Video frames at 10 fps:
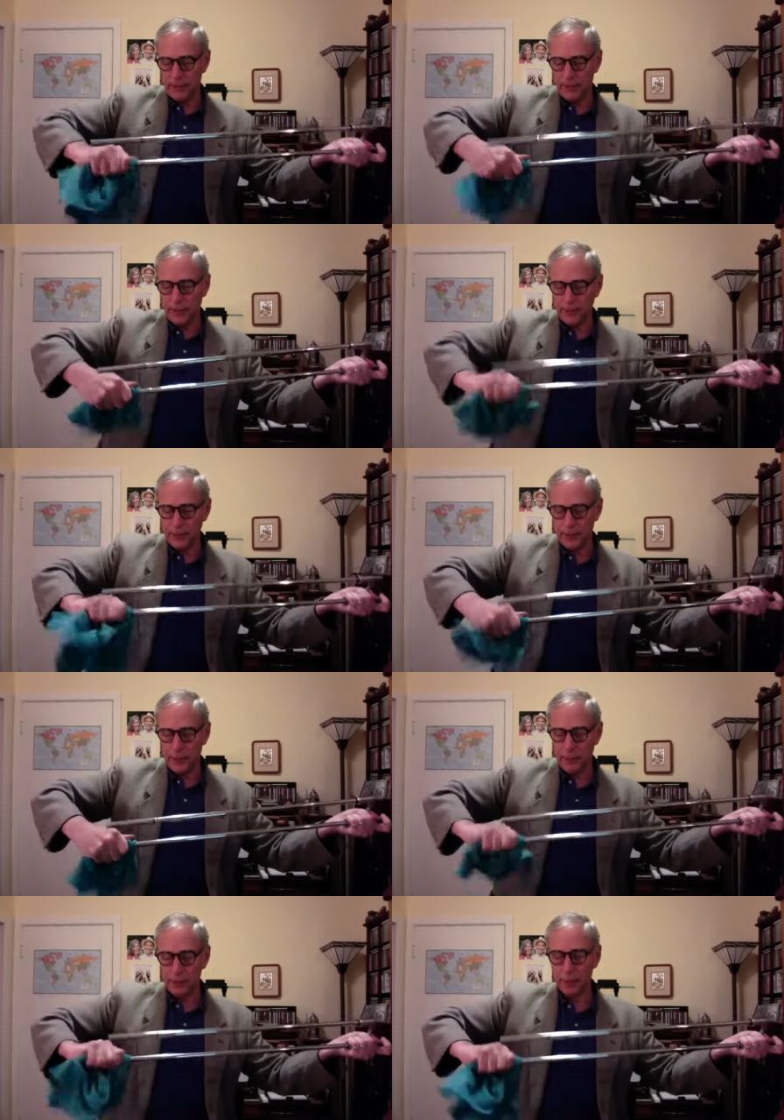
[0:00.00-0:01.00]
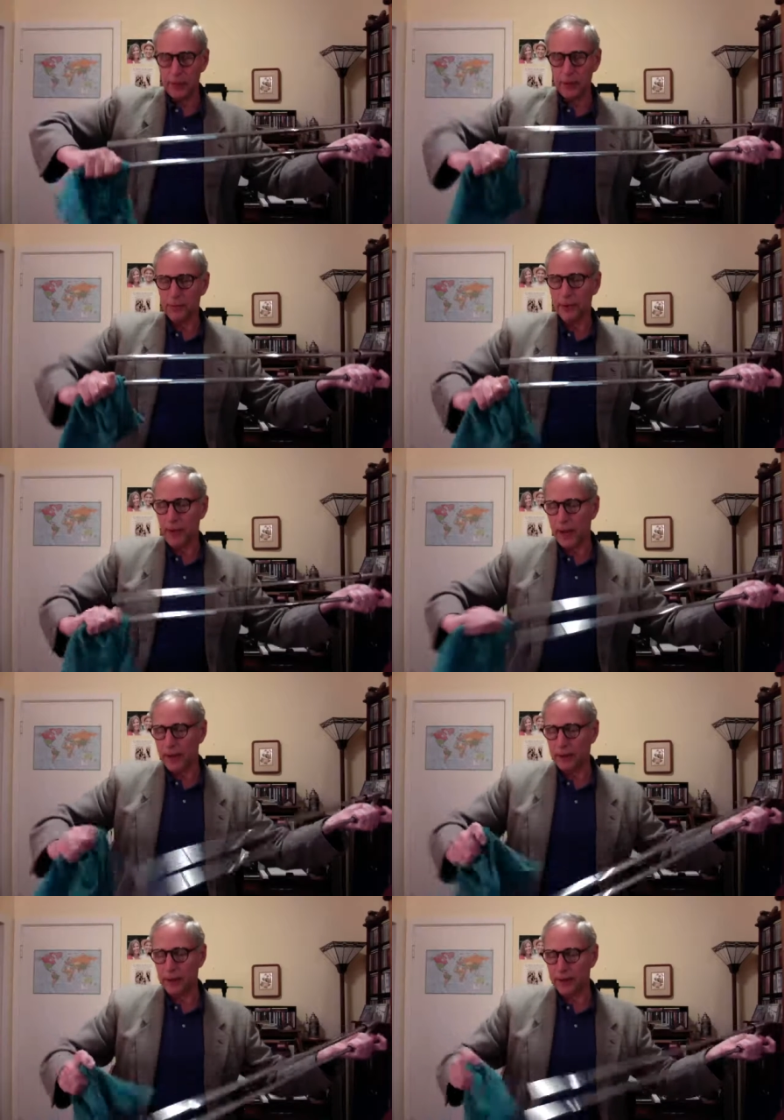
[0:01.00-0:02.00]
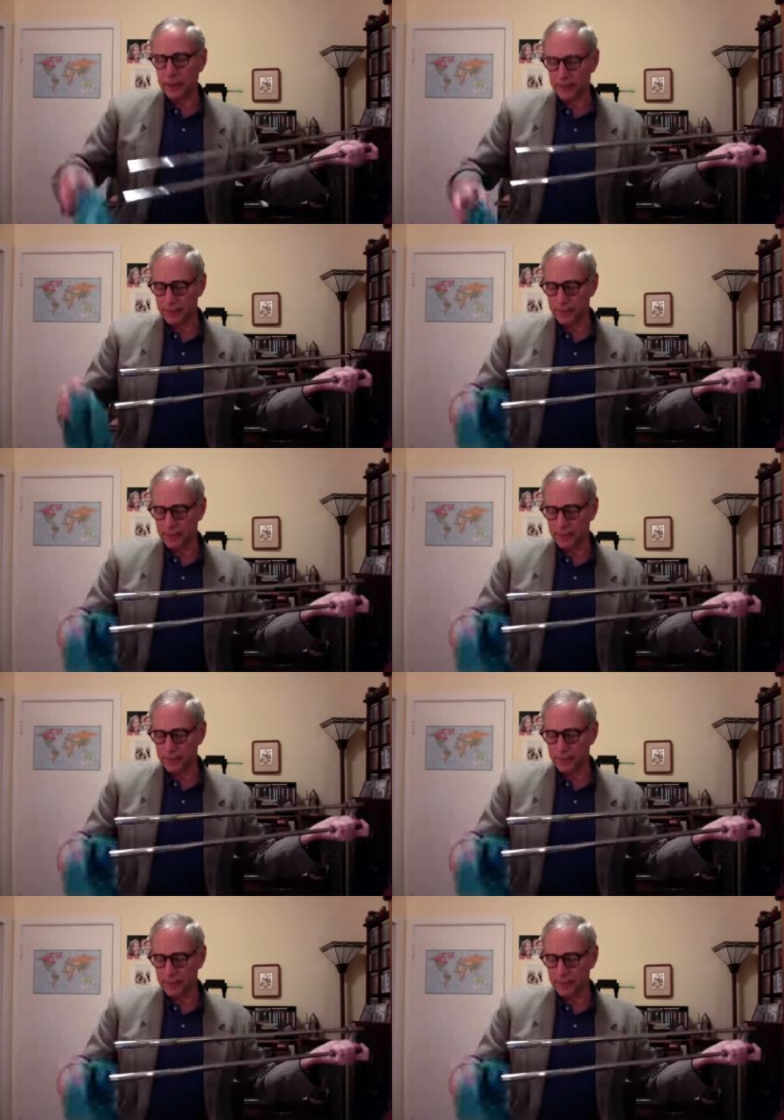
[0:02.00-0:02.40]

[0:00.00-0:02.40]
slide cream and whatever you had on it